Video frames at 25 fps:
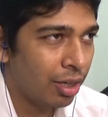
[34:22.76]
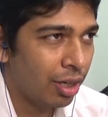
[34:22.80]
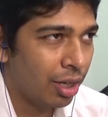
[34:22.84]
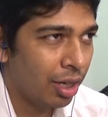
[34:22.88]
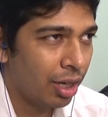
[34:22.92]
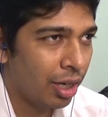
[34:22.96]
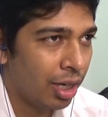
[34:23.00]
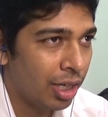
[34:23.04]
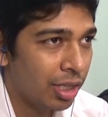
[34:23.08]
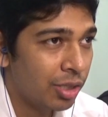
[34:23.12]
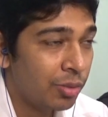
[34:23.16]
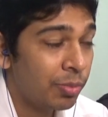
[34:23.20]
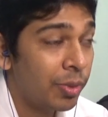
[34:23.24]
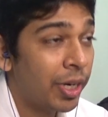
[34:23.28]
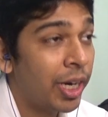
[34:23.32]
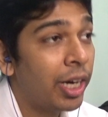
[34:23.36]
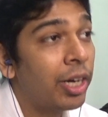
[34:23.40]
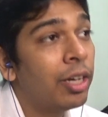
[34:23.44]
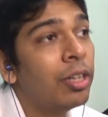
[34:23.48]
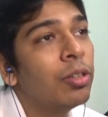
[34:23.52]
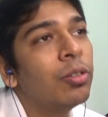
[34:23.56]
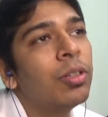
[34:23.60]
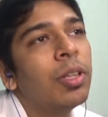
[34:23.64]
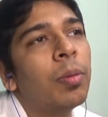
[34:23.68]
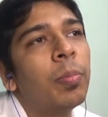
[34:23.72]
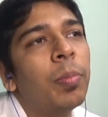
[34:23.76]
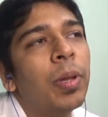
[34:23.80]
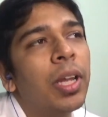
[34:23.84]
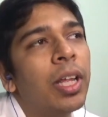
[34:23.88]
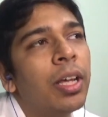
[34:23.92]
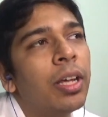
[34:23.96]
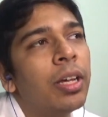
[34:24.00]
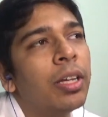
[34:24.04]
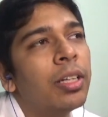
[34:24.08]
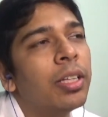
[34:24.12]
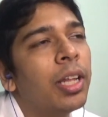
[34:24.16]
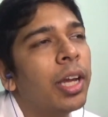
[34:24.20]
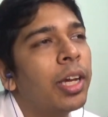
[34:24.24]
has made you the
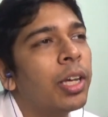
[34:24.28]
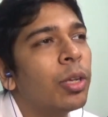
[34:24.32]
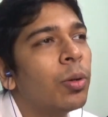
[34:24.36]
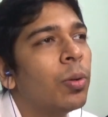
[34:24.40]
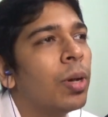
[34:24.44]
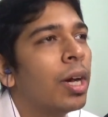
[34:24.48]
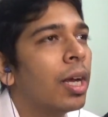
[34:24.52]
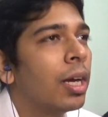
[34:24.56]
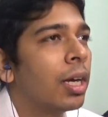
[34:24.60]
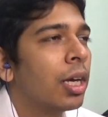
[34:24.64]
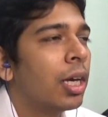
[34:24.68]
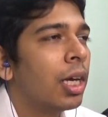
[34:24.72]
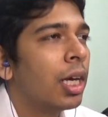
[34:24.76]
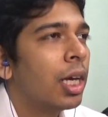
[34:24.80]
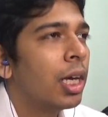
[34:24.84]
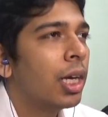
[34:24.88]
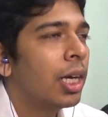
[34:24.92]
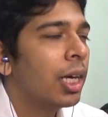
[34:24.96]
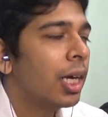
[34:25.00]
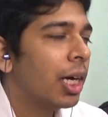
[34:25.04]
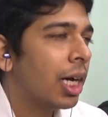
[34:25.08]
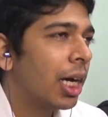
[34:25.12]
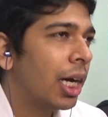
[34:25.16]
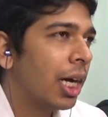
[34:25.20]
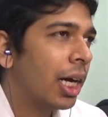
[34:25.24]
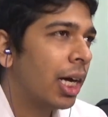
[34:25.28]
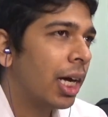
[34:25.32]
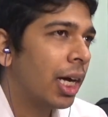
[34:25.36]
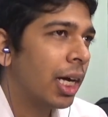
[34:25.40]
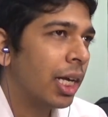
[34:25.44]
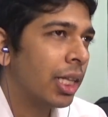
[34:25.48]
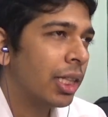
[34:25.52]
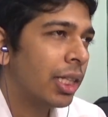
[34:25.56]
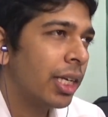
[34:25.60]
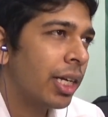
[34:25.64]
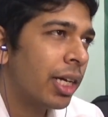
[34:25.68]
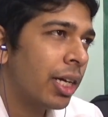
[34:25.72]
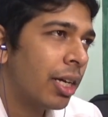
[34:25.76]
player that you are, I
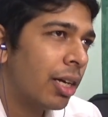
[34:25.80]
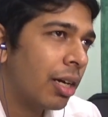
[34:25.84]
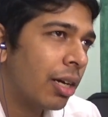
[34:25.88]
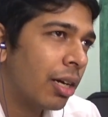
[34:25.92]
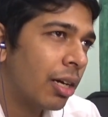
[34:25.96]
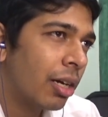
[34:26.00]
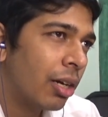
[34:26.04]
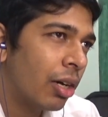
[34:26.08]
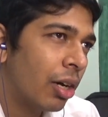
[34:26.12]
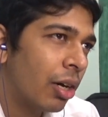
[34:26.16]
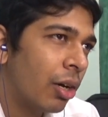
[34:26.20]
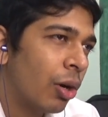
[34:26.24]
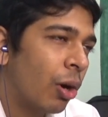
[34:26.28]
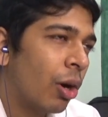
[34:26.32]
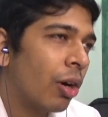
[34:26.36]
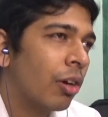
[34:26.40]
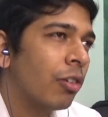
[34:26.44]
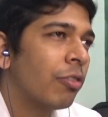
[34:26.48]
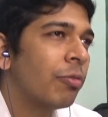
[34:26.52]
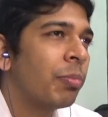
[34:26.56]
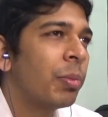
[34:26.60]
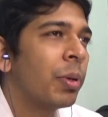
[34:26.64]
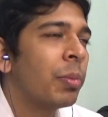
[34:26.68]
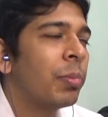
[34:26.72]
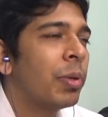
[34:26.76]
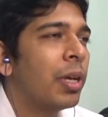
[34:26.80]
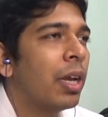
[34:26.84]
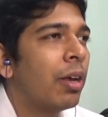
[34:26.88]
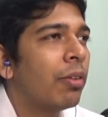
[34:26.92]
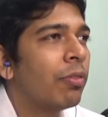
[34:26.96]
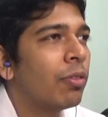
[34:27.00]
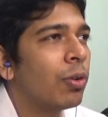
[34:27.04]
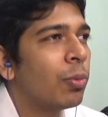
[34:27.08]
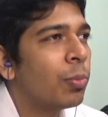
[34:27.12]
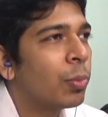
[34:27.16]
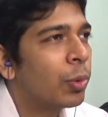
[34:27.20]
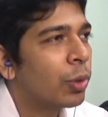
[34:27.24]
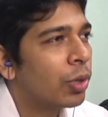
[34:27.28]
think a lot of people have
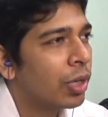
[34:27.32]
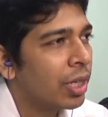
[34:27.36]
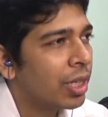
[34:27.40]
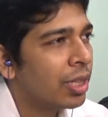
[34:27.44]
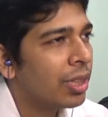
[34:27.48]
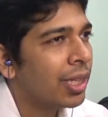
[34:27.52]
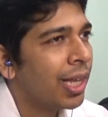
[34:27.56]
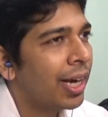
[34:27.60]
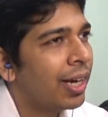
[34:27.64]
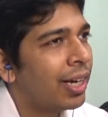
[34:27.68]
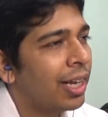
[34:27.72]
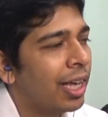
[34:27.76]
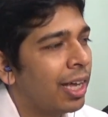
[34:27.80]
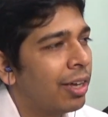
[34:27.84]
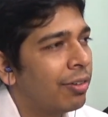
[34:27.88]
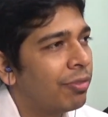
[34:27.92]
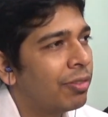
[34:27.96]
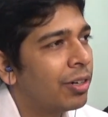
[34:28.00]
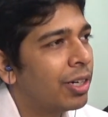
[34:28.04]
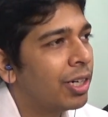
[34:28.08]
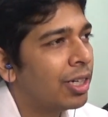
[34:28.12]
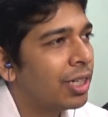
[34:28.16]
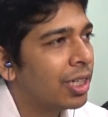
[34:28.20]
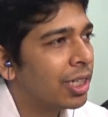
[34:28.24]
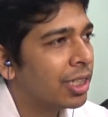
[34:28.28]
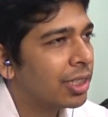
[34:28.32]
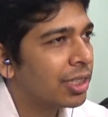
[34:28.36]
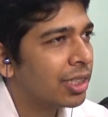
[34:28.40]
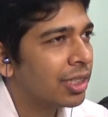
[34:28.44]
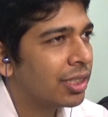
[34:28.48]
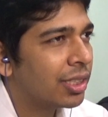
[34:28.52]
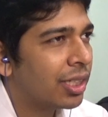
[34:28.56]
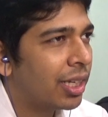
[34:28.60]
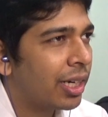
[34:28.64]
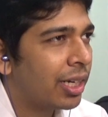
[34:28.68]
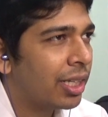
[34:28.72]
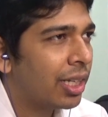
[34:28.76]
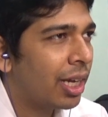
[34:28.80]
to put in that effort
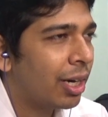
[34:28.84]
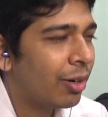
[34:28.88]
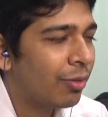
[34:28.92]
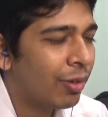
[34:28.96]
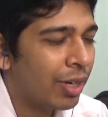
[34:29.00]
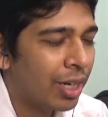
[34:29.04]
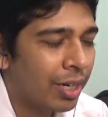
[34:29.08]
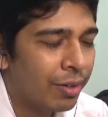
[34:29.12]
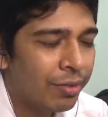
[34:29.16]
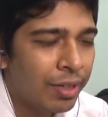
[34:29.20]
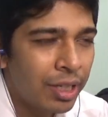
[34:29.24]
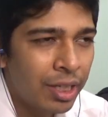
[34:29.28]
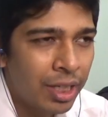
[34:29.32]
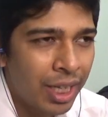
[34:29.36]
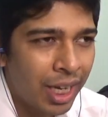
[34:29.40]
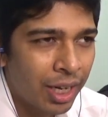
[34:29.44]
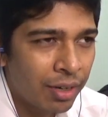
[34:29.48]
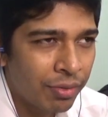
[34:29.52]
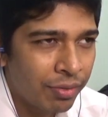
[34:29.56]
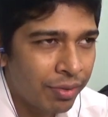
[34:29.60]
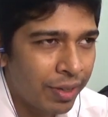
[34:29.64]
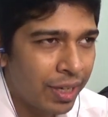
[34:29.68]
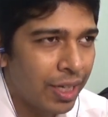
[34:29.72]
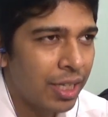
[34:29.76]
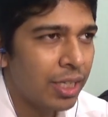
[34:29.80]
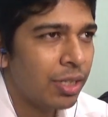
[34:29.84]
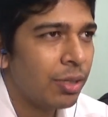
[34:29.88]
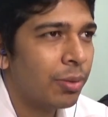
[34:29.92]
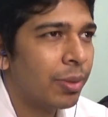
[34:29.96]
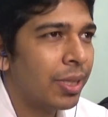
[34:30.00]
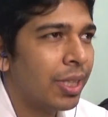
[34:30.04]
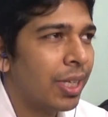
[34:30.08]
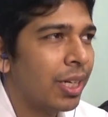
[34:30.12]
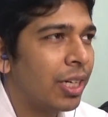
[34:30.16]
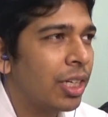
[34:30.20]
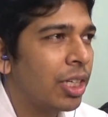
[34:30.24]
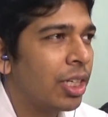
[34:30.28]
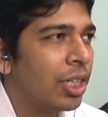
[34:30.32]
necessary, that whenever they are faced with
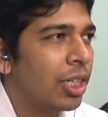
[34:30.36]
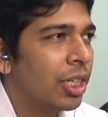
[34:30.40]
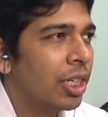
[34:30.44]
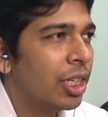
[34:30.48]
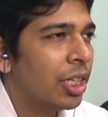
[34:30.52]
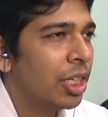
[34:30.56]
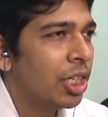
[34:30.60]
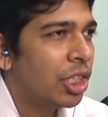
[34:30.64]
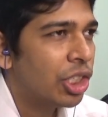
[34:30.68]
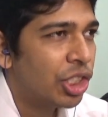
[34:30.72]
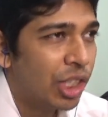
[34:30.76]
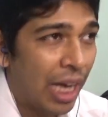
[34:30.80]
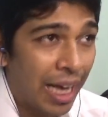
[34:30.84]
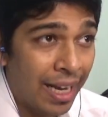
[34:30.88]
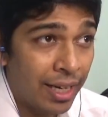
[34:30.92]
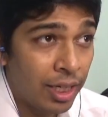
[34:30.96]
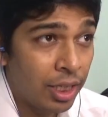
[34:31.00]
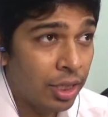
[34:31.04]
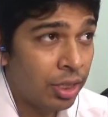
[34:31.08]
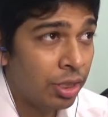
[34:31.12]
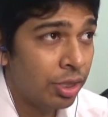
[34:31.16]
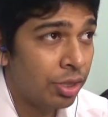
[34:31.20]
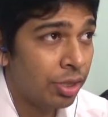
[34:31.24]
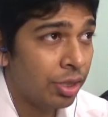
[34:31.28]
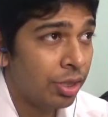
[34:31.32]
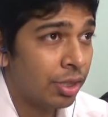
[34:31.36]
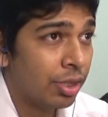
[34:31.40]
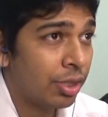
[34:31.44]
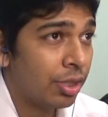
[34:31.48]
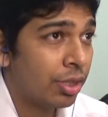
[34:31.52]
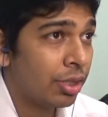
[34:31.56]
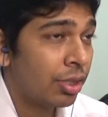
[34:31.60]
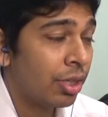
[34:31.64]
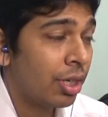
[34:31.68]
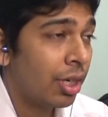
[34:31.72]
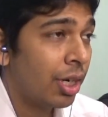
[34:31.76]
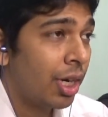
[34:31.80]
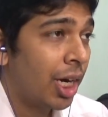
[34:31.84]
any
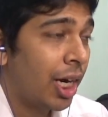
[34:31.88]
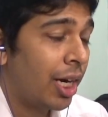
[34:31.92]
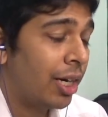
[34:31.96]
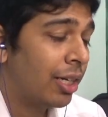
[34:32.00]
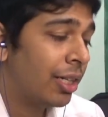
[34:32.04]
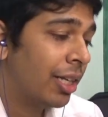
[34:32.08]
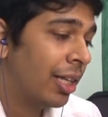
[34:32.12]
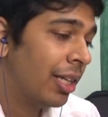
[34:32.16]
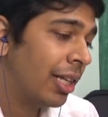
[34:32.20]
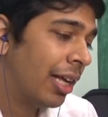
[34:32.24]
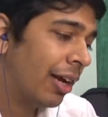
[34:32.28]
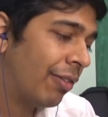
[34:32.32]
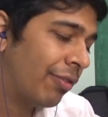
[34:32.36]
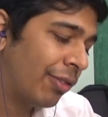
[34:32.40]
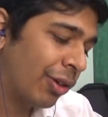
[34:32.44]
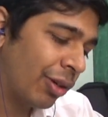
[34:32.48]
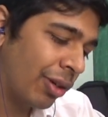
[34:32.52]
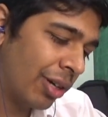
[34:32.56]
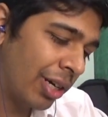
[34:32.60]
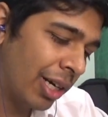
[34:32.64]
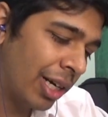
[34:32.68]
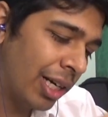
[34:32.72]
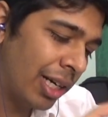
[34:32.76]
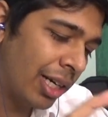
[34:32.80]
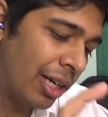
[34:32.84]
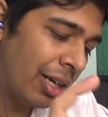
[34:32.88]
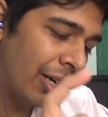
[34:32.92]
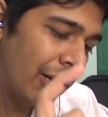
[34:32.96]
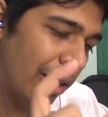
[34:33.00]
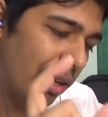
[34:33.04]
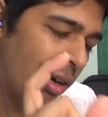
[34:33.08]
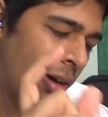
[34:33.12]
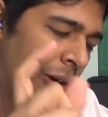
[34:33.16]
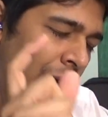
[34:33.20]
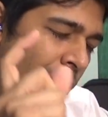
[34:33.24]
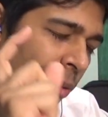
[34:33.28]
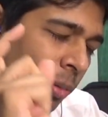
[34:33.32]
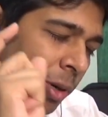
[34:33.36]
challenges, and then they have to really
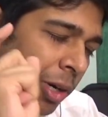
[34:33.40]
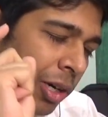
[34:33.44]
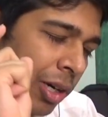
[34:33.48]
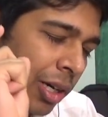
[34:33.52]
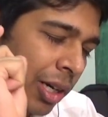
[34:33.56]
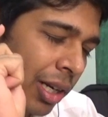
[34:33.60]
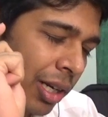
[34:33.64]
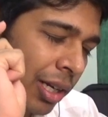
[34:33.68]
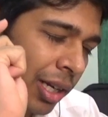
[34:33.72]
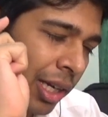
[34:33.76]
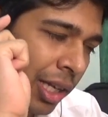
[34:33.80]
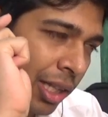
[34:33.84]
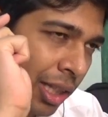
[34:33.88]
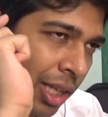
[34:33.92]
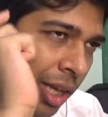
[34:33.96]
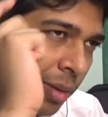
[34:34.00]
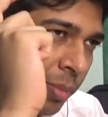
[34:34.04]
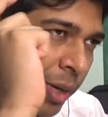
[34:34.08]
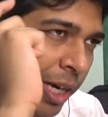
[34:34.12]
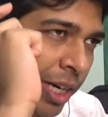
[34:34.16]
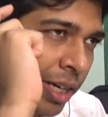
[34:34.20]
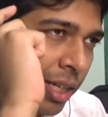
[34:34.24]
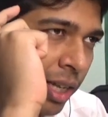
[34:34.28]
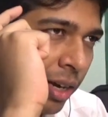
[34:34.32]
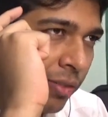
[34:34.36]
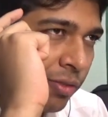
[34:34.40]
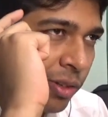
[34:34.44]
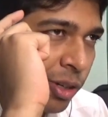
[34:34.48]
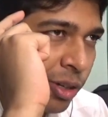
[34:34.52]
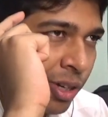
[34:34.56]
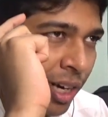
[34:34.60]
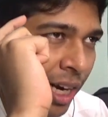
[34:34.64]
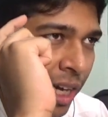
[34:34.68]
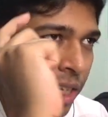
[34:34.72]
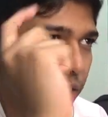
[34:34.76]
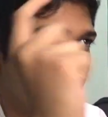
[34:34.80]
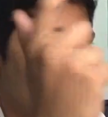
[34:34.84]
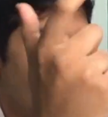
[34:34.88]
go about in their mind, they have to
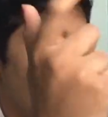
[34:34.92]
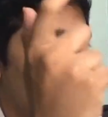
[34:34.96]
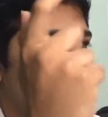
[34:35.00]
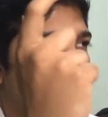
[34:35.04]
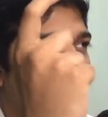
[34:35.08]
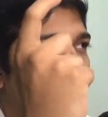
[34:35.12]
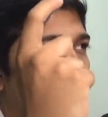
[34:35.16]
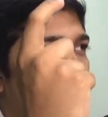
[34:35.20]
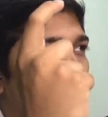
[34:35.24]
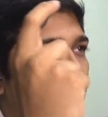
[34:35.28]
transform that